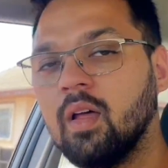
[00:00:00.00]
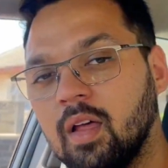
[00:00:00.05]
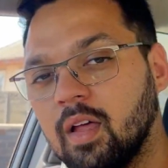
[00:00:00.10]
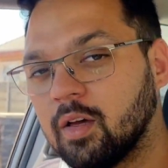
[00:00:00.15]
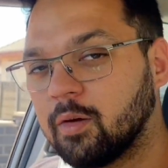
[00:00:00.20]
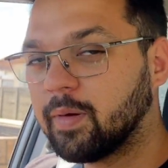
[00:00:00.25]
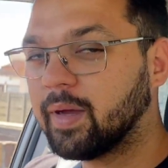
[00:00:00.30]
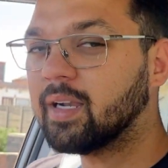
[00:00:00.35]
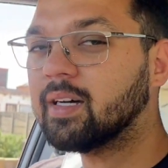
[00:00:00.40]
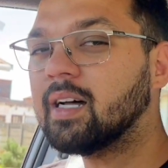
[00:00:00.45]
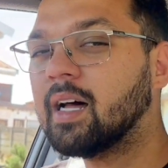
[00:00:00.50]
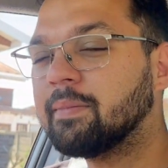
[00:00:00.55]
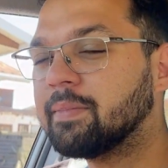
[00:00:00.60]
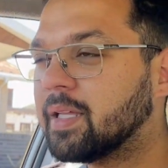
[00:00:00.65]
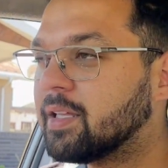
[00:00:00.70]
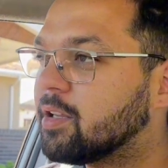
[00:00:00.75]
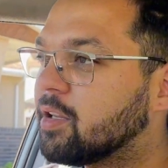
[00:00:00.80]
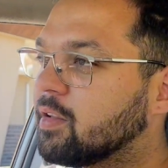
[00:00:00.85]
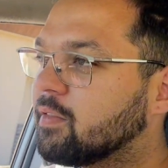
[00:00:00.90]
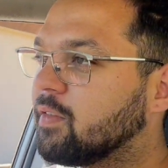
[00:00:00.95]
Quick little
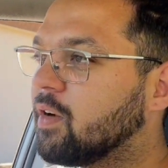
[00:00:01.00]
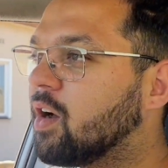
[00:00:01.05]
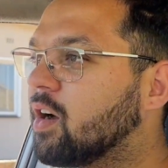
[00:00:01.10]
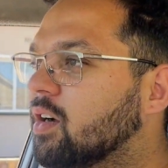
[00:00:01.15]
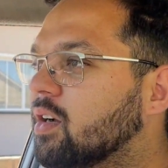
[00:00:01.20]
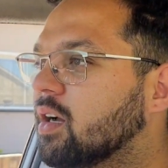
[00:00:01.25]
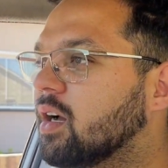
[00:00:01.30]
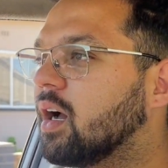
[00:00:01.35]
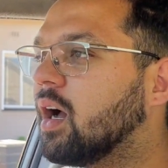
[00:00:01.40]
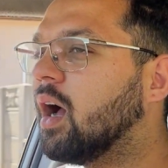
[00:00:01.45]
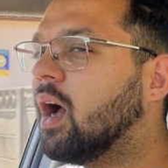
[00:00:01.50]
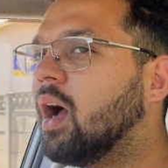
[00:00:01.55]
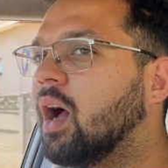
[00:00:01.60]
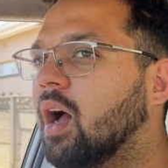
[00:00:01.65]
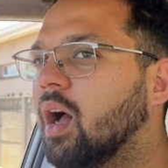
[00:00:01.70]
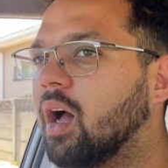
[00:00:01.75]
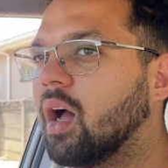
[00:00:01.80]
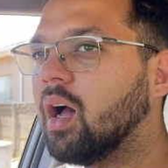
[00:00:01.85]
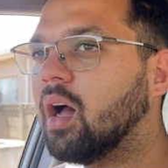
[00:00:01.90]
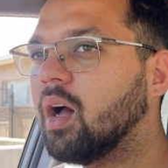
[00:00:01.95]
update on the vlog.
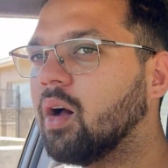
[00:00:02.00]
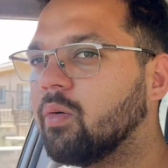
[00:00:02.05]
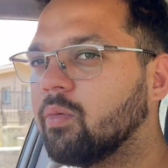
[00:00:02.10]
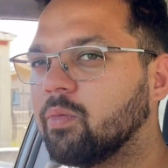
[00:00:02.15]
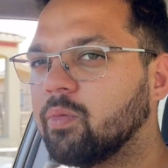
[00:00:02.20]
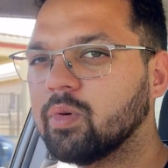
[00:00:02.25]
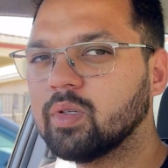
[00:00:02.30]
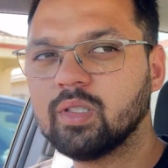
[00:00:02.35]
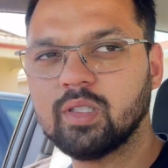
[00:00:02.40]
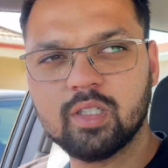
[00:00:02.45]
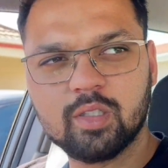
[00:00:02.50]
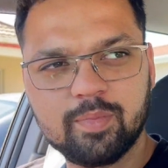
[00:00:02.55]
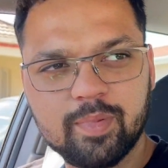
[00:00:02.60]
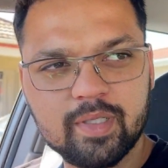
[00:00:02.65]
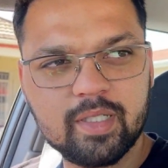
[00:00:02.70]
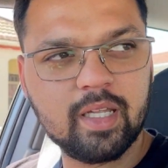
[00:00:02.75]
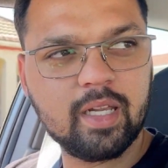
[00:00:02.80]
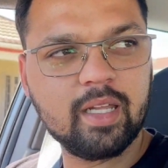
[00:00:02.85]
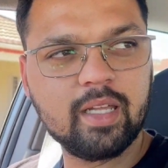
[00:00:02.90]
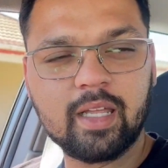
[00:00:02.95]
Was just
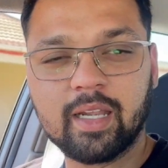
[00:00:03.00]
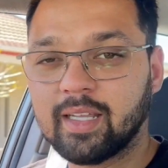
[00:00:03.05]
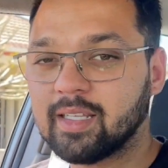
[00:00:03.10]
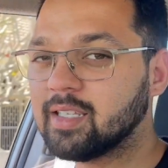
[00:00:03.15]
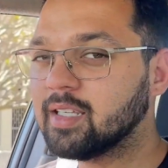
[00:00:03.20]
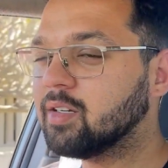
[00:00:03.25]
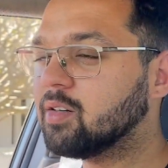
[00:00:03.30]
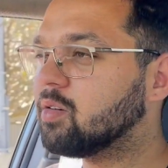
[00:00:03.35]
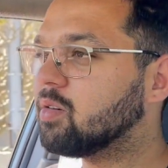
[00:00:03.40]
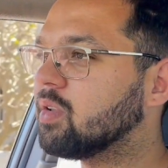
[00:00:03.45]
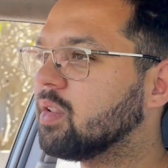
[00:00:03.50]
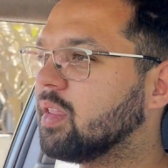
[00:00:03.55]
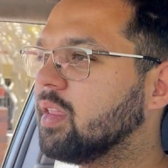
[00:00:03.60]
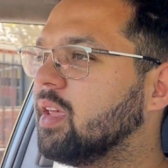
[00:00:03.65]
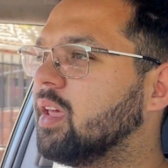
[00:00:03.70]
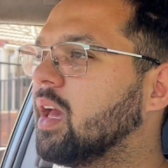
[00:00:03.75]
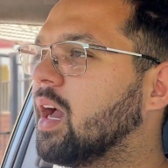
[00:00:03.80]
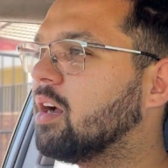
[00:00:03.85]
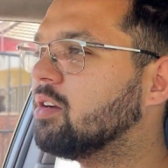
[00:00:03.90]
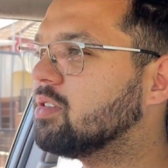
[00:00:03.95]
busy regreasing
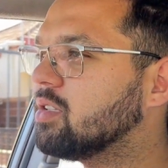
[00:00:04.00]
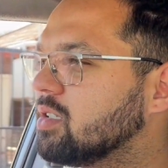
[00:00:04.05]
the outer